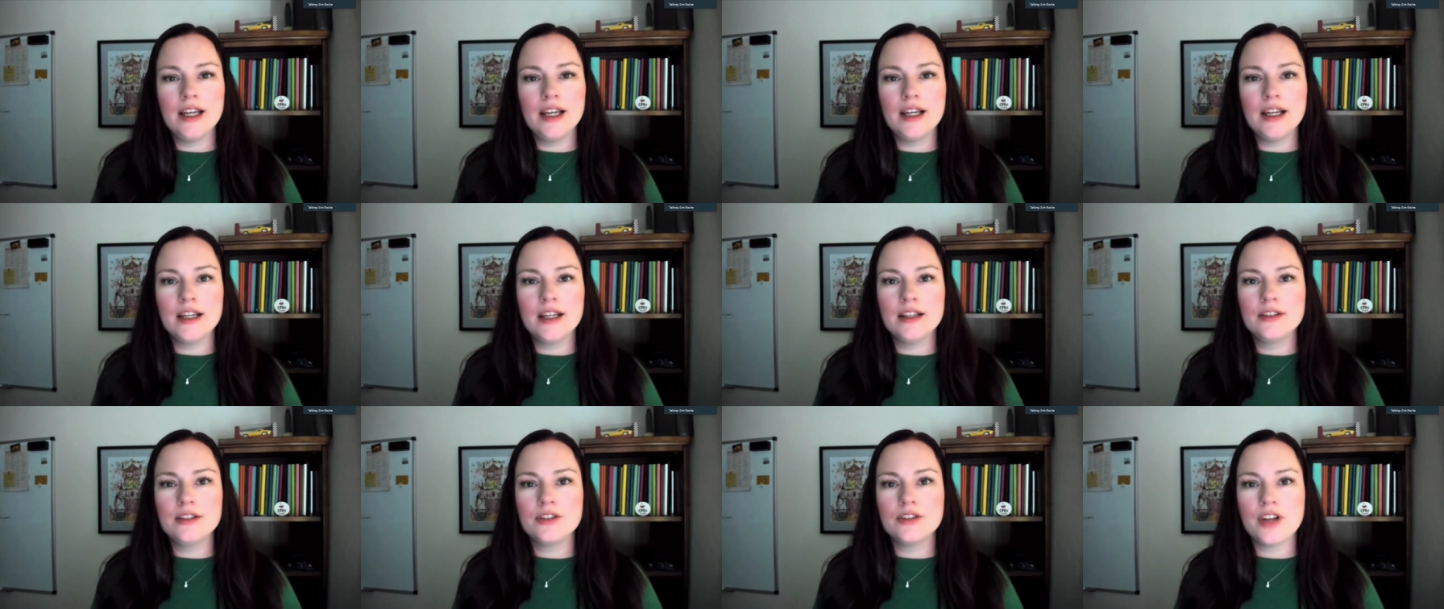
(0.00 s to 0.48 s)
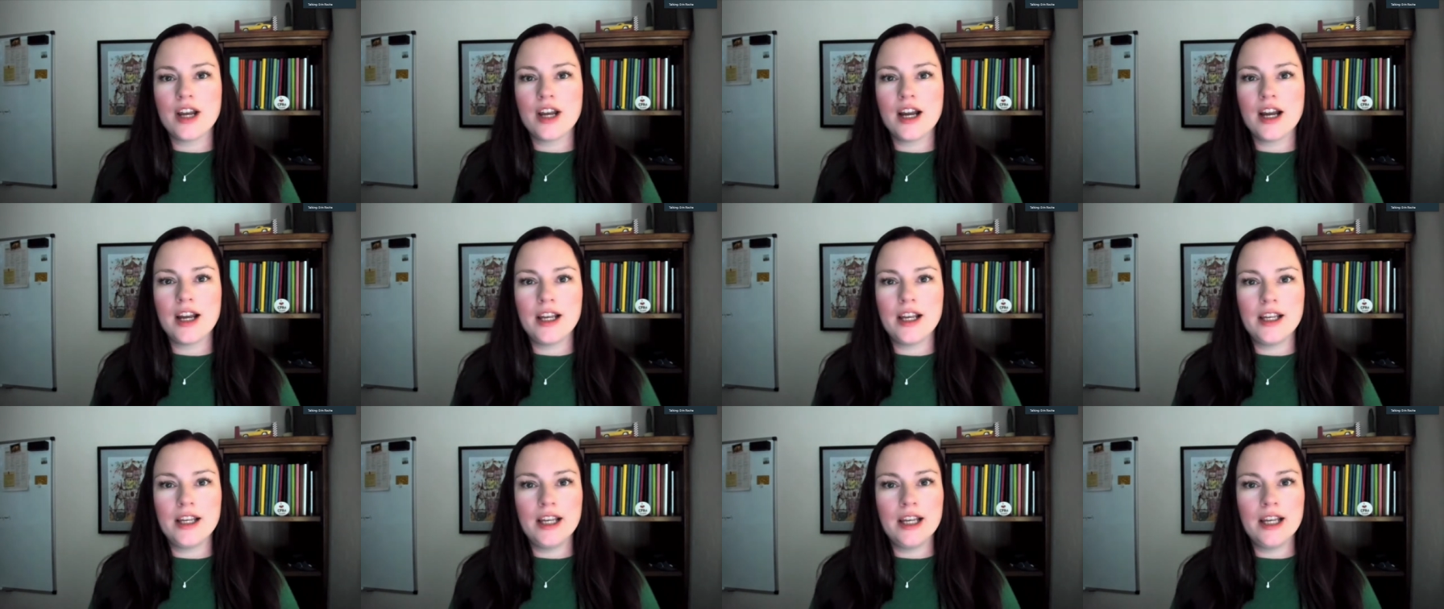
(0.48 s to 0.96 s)

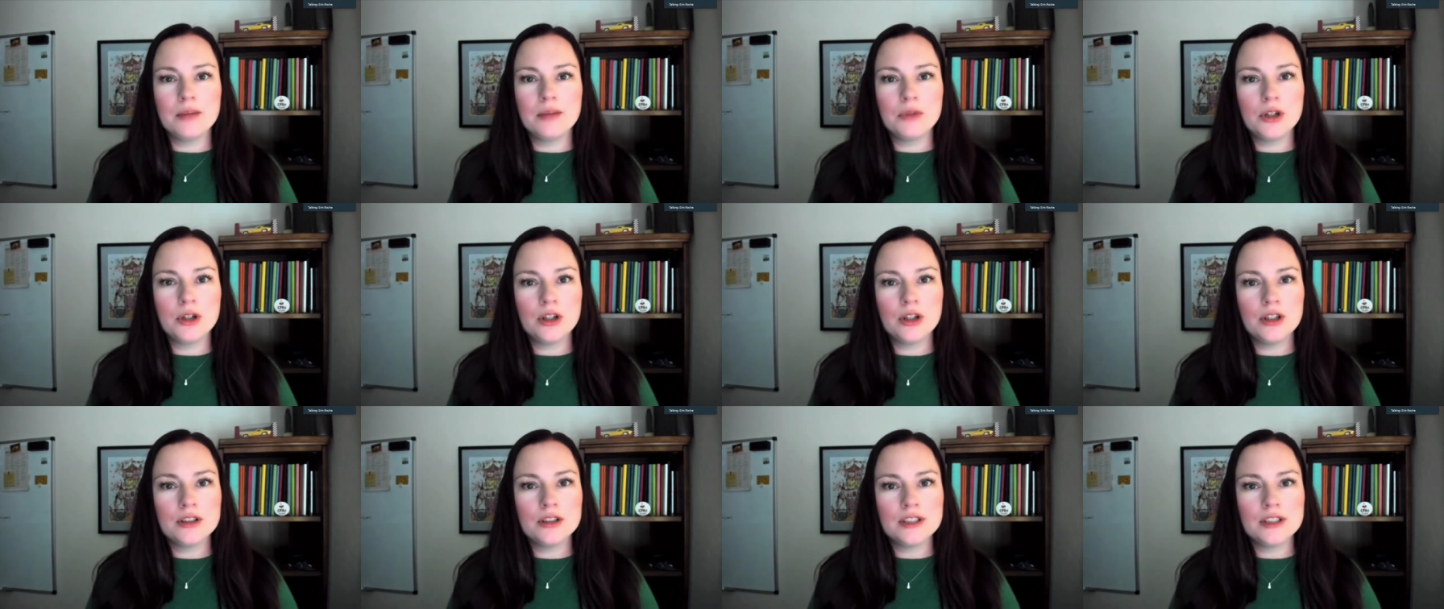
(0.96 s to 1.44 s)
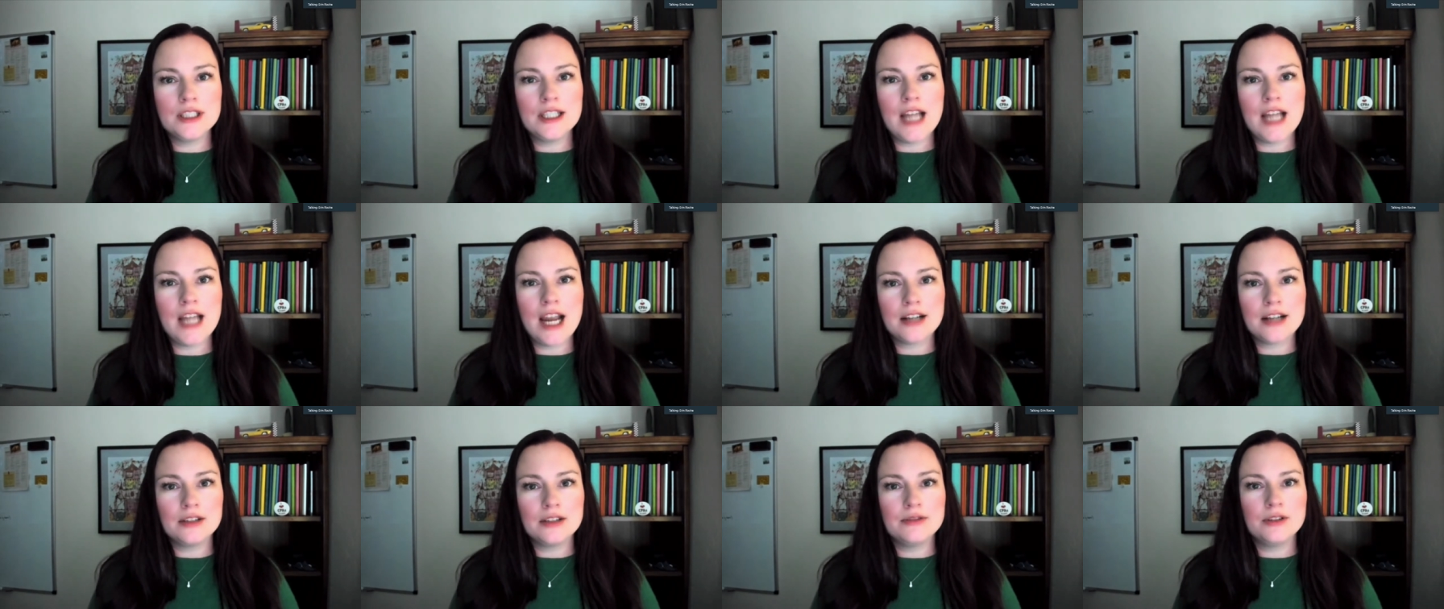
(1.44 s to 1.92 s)
And I am
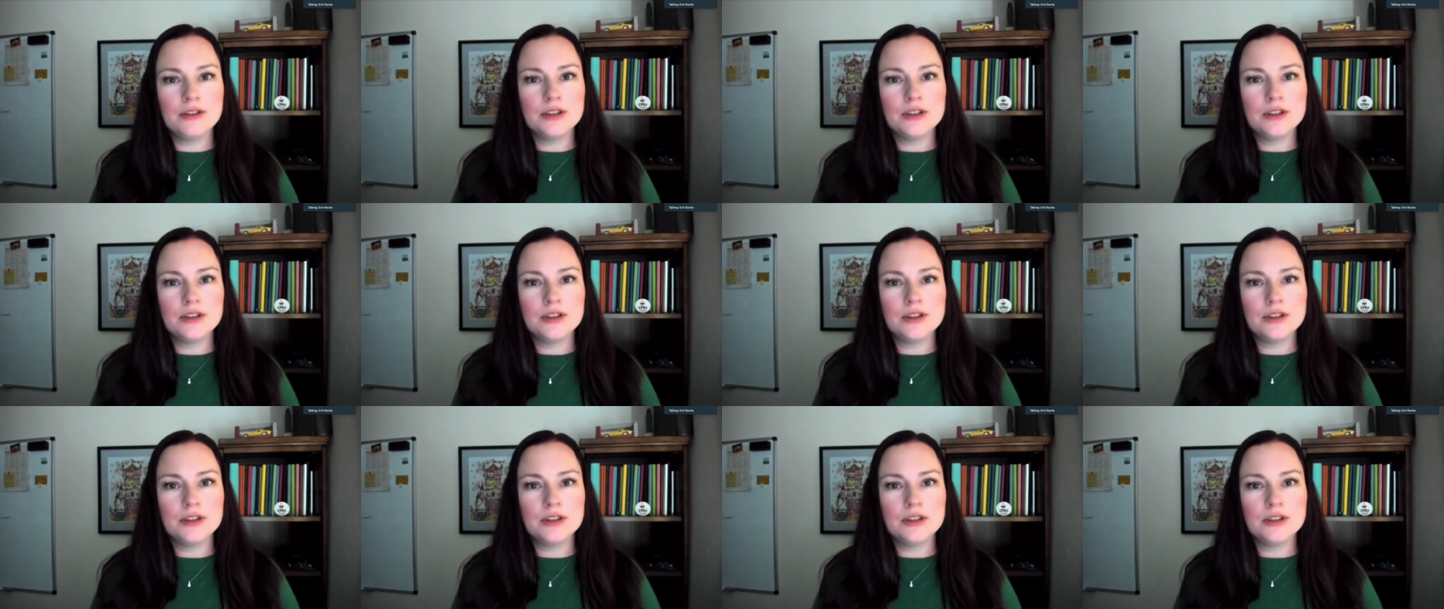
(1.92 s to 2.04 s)
currently an